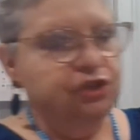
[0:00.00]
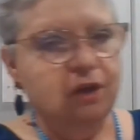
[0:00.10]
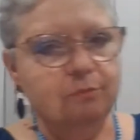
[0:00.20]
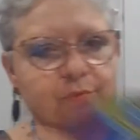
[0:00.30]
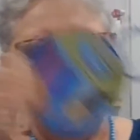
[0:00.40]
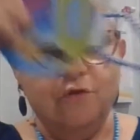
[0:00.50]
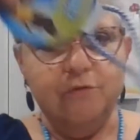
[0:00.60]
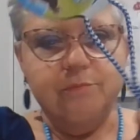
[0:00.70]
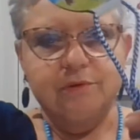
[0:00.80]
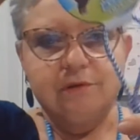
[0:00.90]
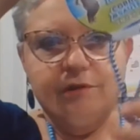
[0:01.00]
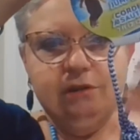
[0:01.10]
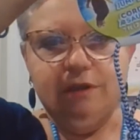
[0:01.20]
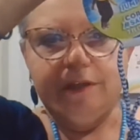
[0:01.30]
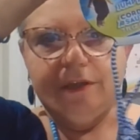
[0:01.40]
jump rope
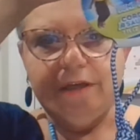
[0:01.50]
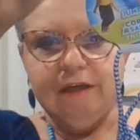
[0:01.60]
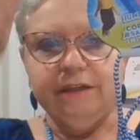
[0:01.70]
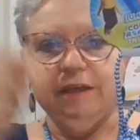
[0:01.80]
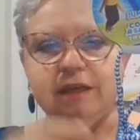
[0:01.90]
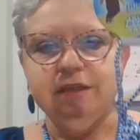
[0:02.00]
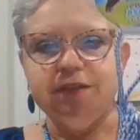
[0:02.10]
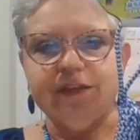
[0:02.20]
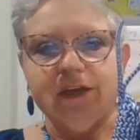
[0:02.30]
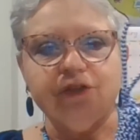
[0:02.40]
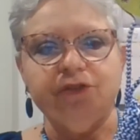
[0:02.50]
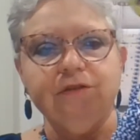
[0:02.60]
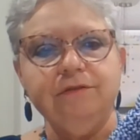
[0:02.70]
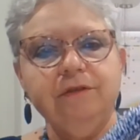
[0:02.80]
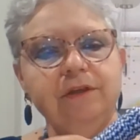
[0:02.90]
in the kids
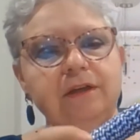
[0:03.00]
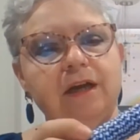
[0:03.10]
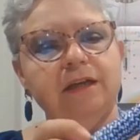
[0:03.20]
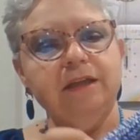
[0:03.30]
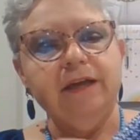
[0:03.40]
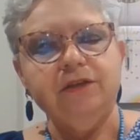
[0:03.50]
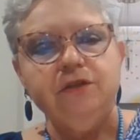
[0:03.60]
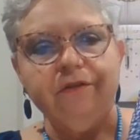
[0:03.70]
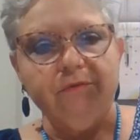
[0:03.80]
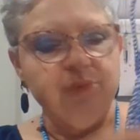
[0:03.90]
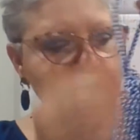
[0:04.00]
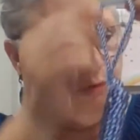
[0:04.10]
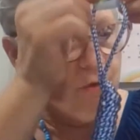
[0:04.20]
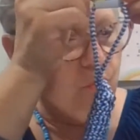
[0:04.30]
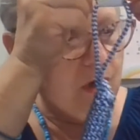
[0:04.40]
section. I liked the
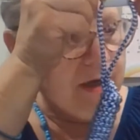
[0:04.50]
blue and